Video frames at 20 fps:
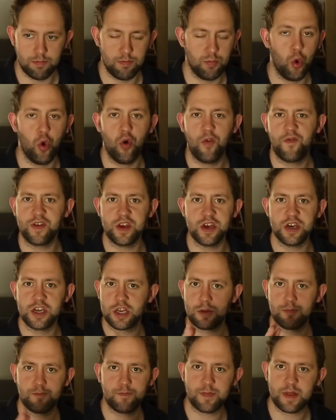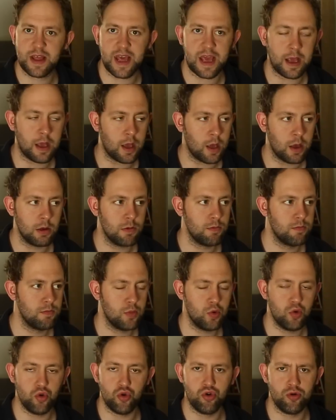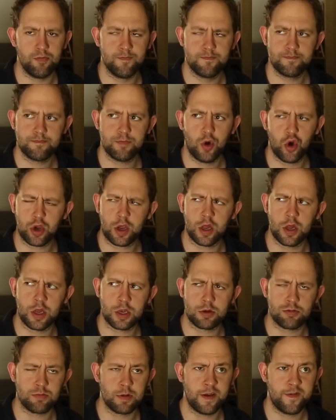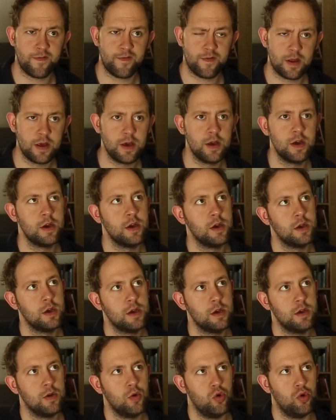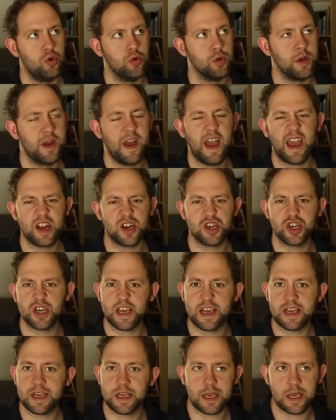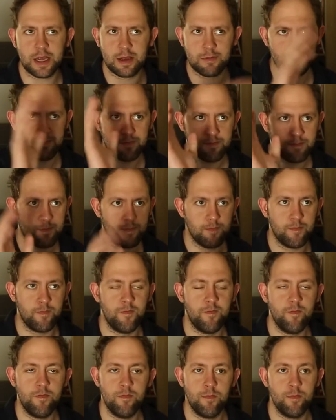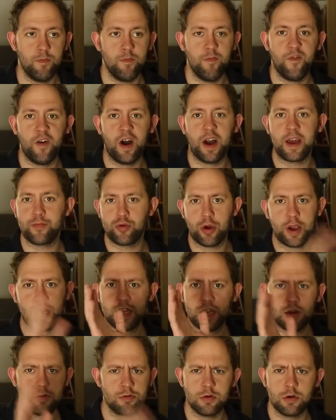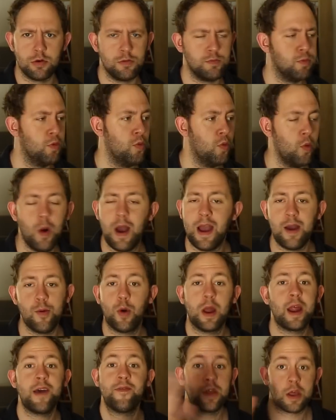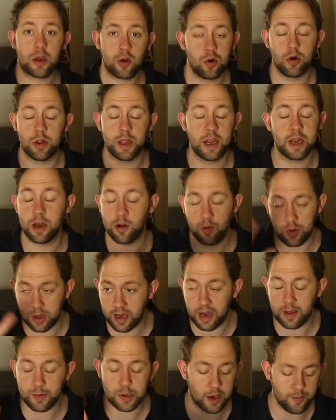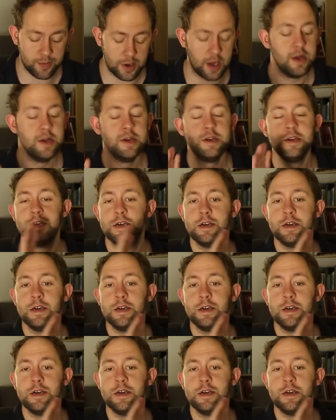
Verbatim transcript: Morpheus thing or Oculus Rift or the HTC Vibrator or whatever they're called. I don't know what the names are, but